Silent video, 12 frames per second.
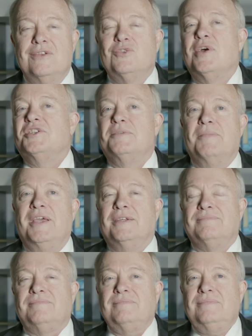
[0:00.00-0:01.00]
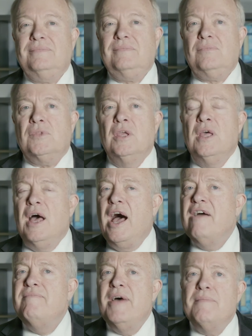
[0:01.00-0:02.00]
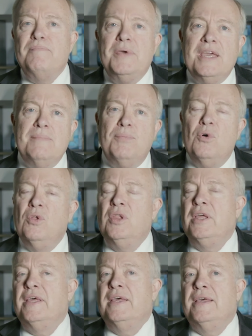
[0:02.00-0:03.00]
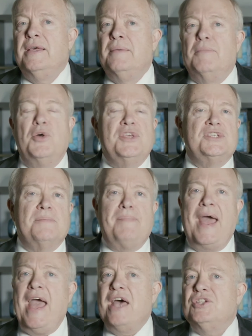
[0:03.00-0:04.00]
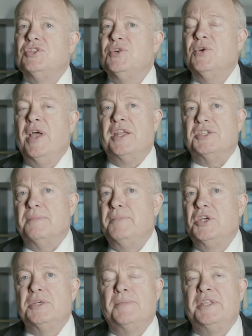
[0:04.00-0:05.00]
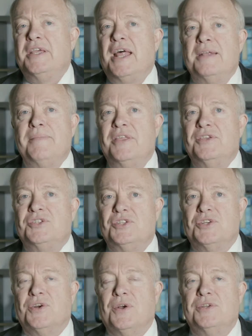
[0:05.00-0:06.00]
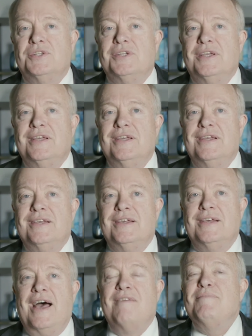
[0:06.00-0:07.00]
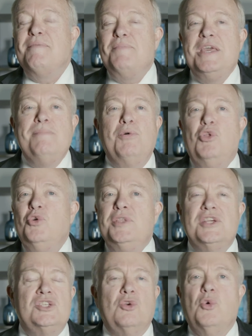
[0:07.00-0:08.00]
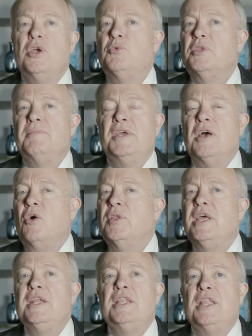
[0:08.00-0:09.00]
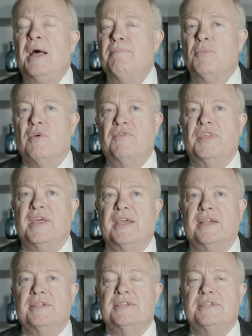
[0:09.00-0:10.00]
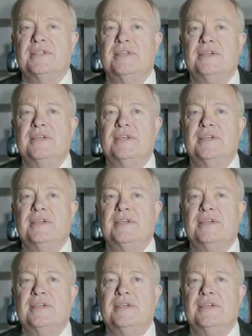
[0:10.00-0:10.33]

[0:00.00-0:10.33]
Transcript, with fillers: Trust me, I've met people, both as a pastor and as a bishop in the United Methodist Church, I've met people who disagreed with me on any number of things.